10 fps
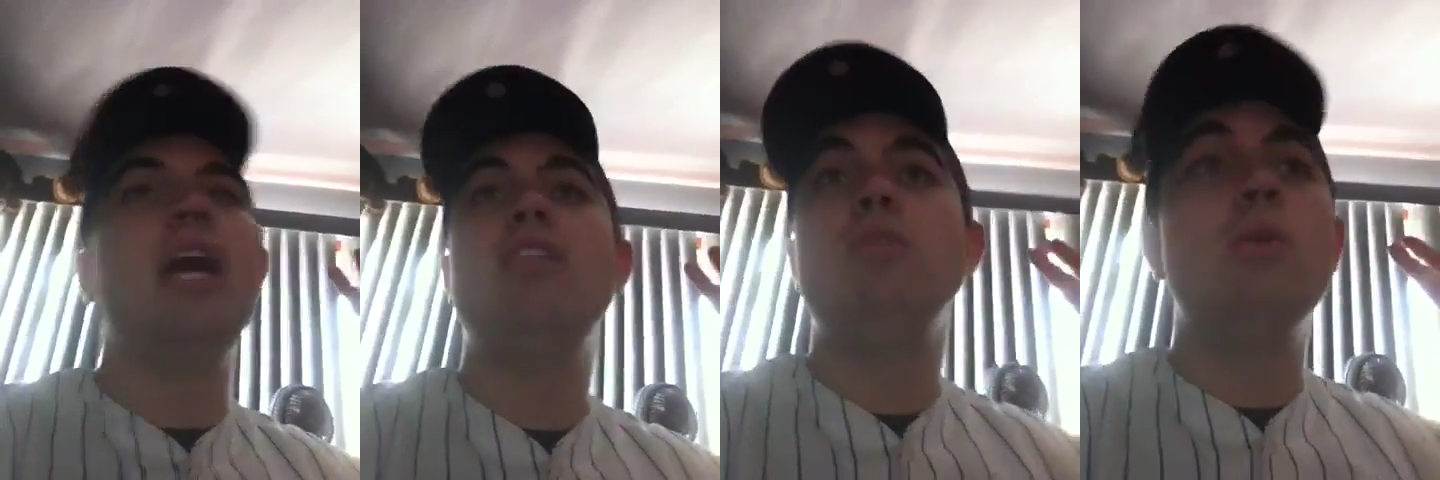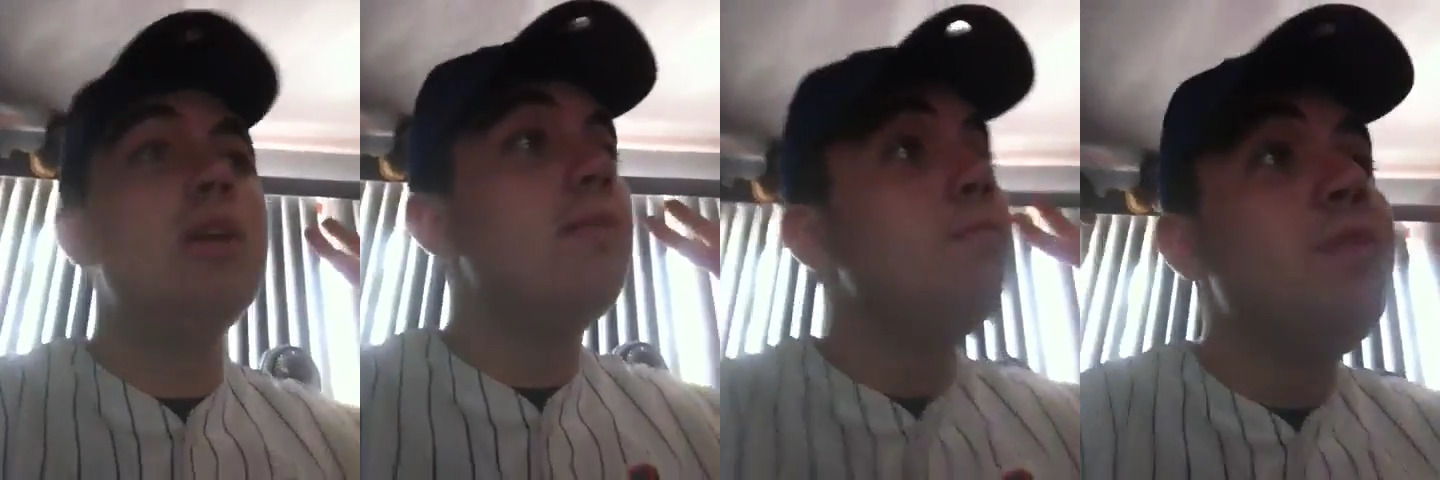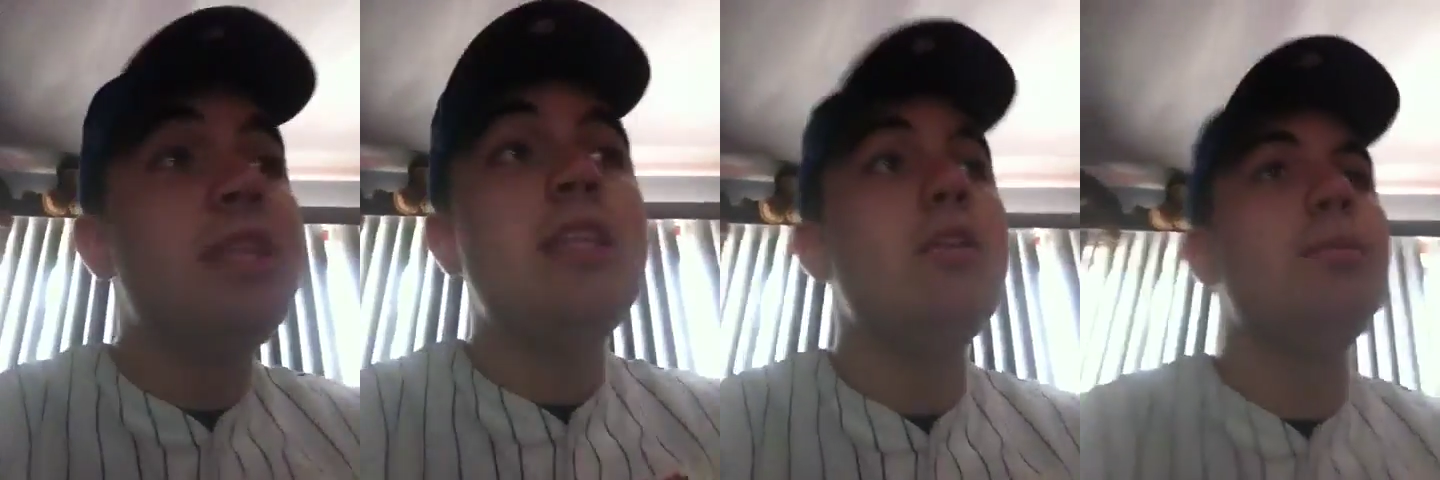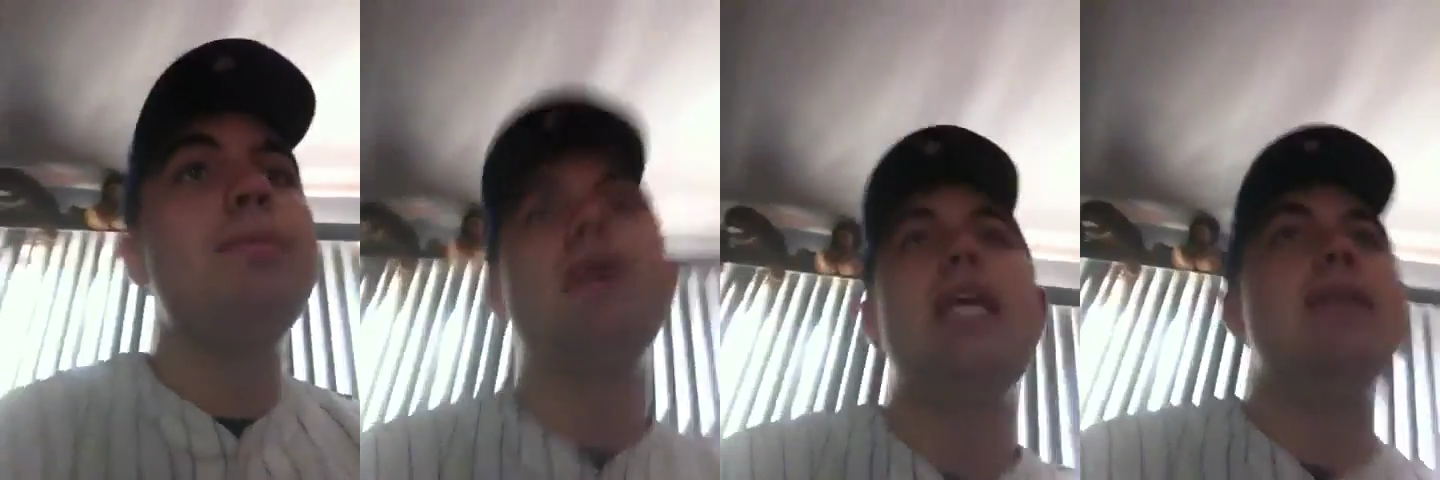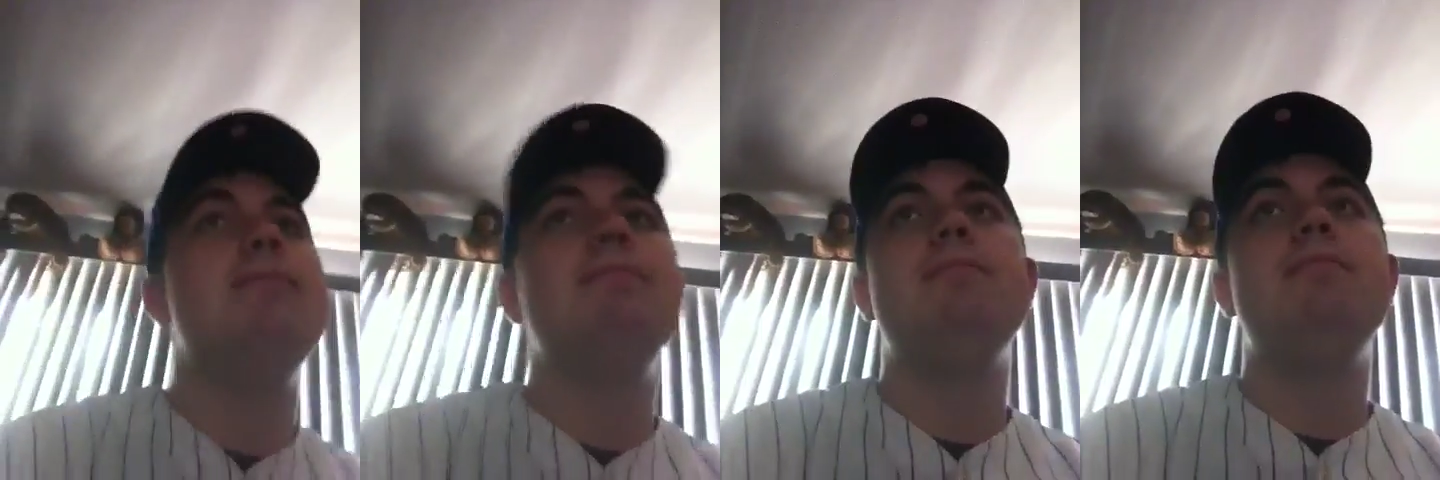got to throw it near the plate.
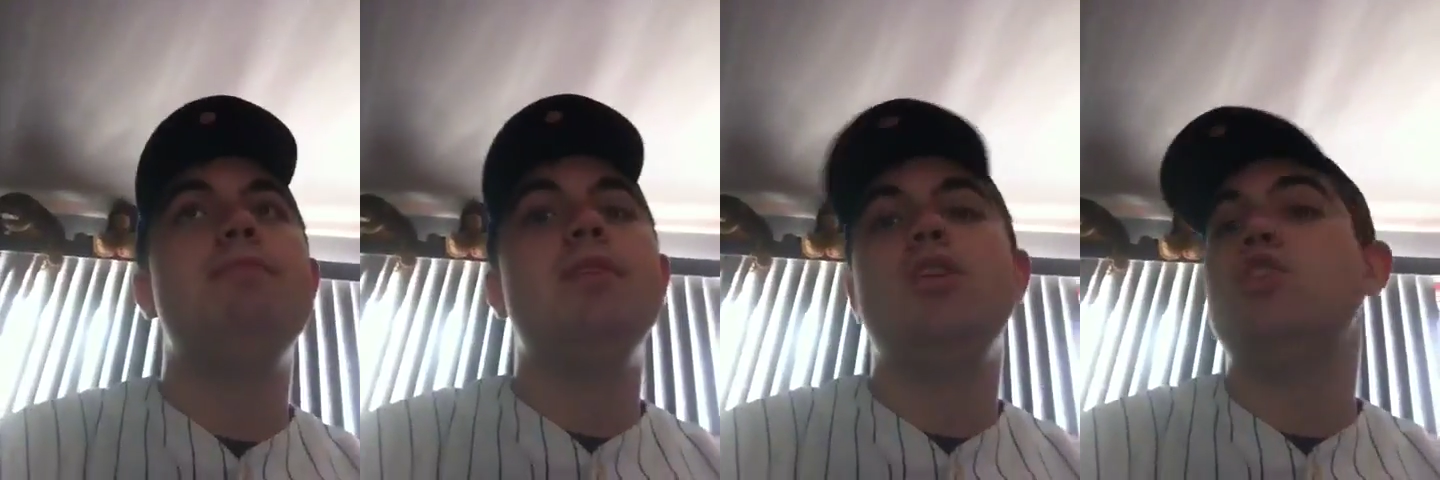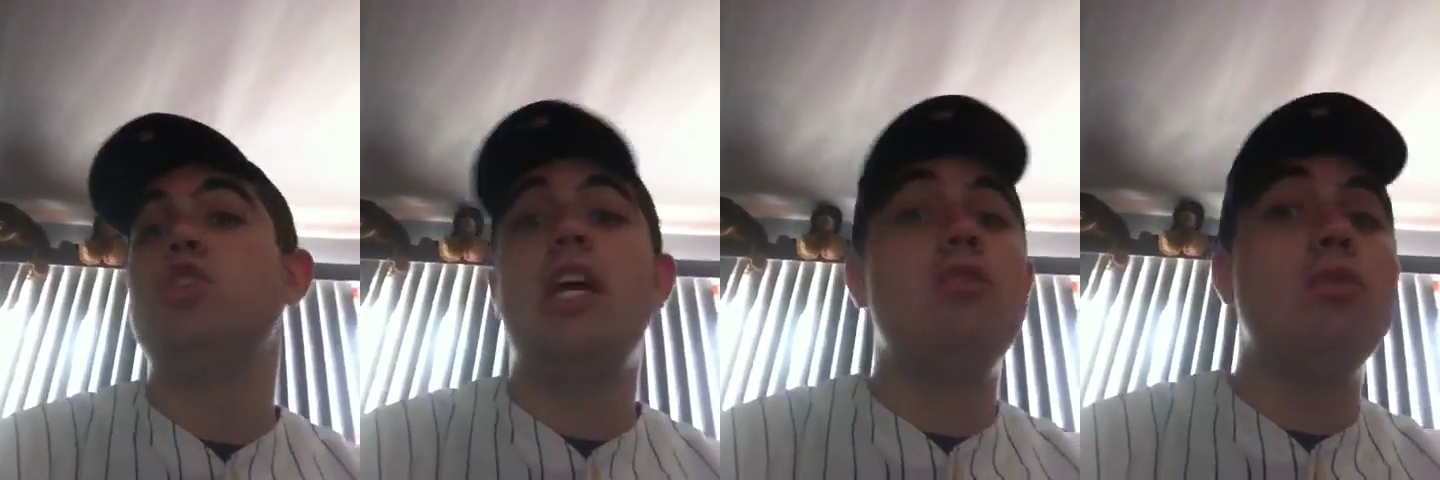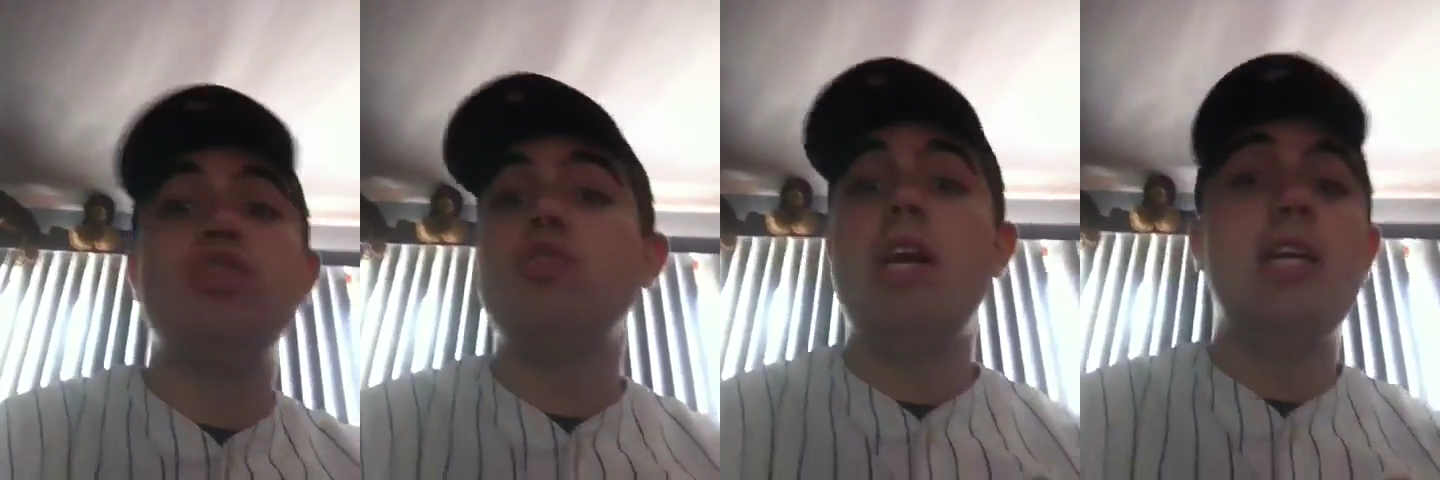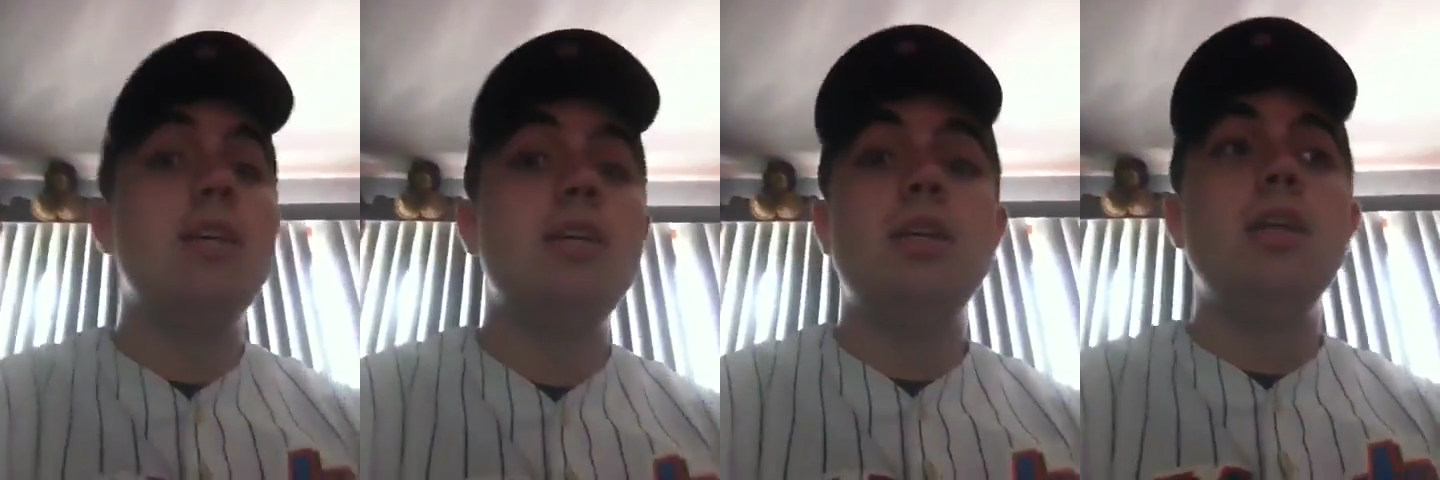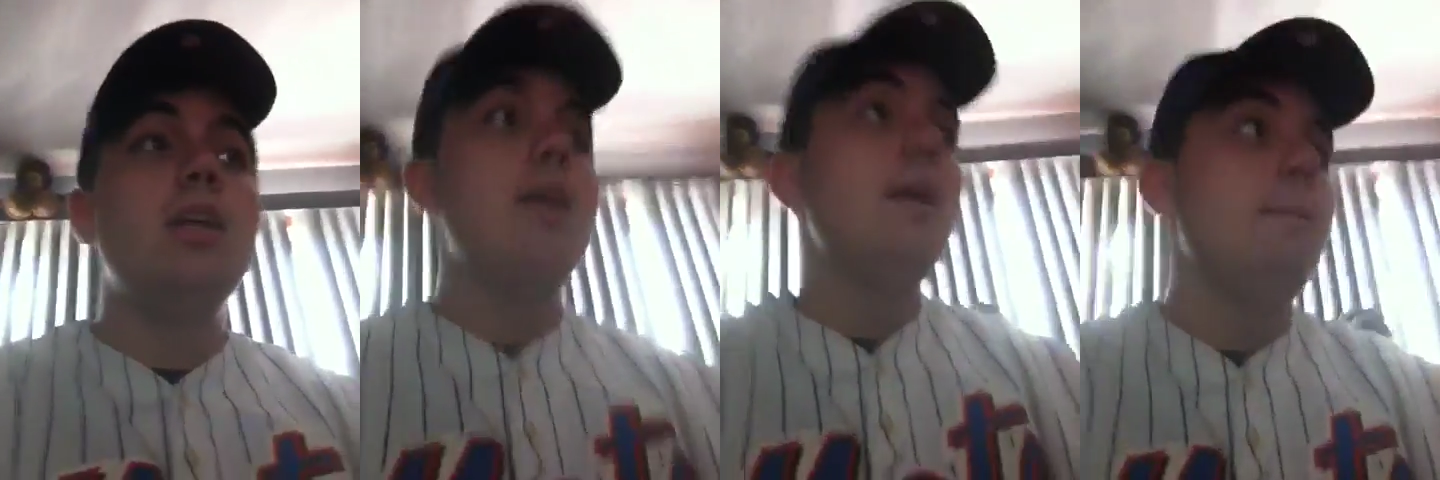You just got to throw a strike.
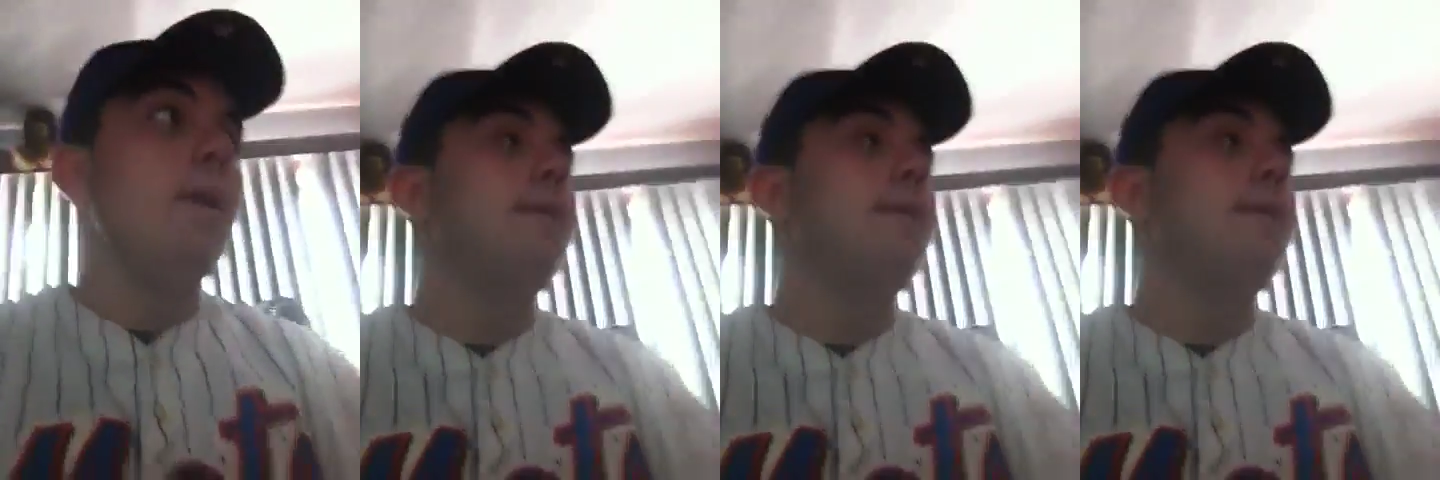But